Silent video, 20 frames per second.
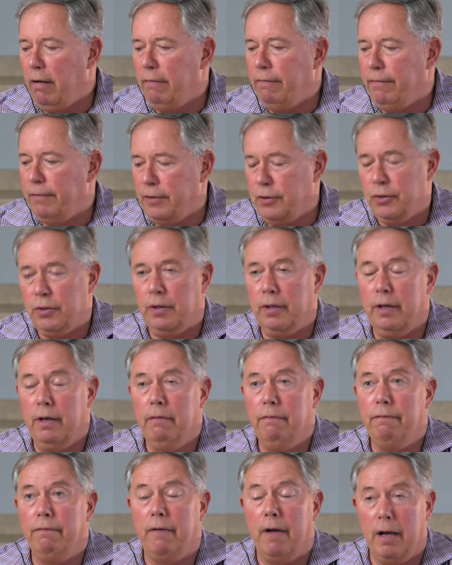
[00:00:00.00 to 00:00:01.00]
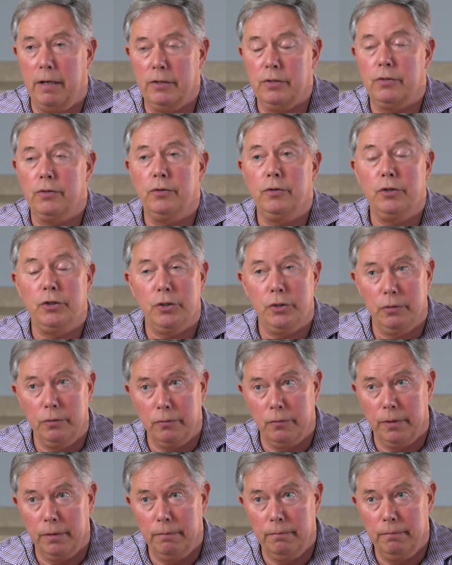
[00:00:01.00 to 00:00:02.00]
officially foster
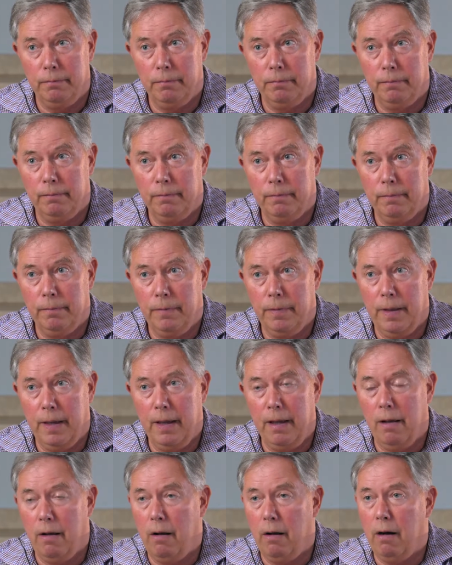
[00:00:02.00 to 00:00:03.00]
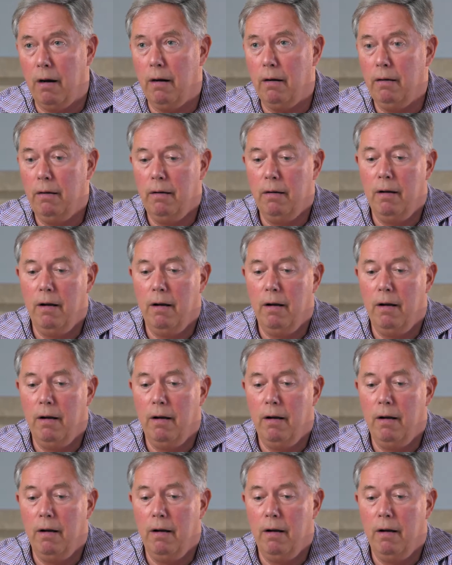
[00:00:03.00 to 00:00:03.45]
children. They are